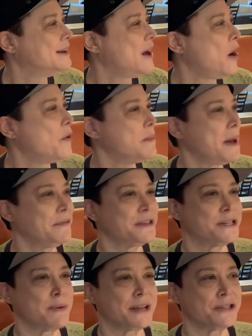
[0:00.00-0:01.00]
oh, about
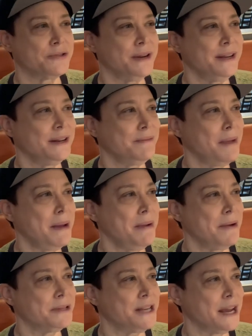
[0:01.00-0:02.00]
this restaurant maybe
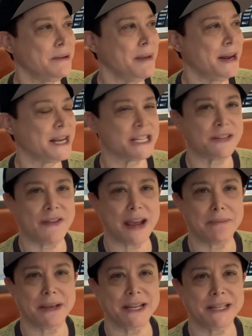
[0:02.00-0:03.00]
I was talking about It's
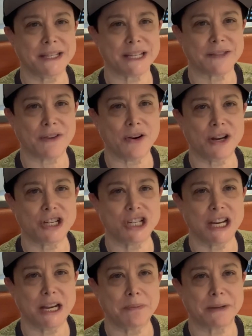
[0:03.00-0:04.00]
famous. It's very
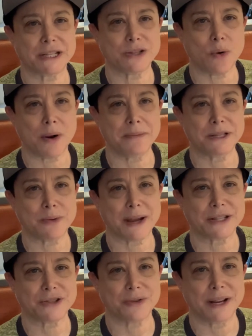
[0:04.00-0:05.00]
cheap. It's an restaurant.
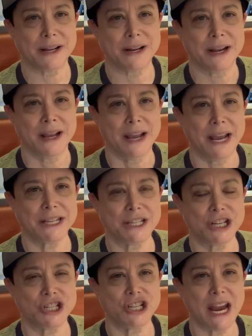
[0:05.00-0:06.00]
It's
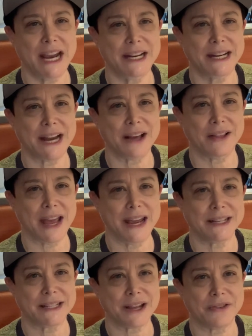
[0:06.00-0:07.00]
a chain in LA
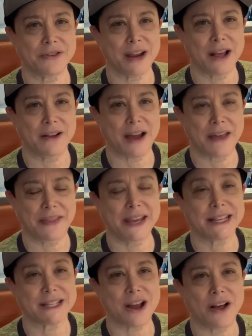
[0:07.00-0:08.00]
and Southern Cal. I think
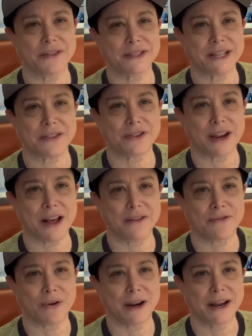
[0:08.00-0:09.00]
it's all of Southern
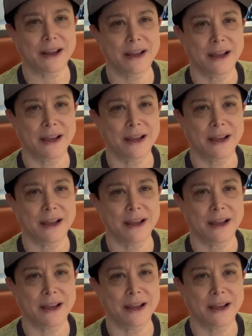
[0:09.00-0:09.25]
California.